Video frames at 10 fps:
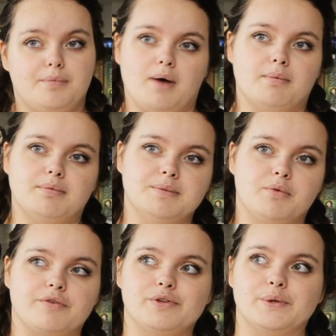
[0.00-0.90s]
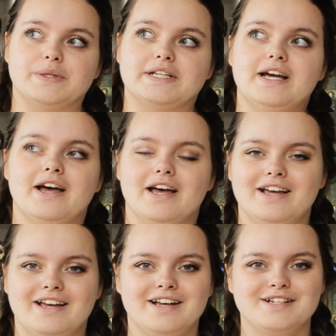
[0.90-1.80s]
Probably more fluently.
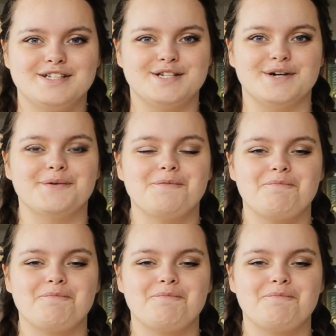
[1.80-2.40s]
So,